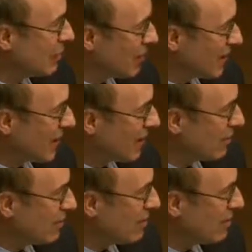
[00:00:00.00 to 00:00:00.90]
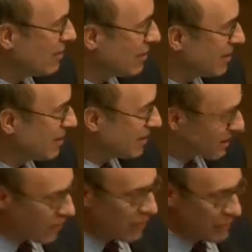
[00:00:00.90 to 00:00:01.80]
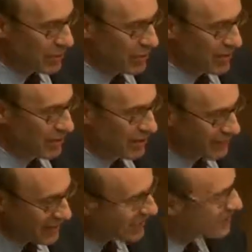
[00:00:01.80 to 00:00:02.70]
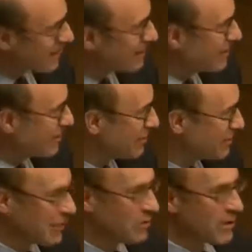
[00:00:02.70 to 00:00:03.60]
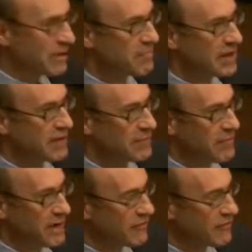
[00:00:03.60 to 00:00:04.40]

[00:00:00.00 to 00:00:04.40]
without going one way or the other. If I could take another minute, one of my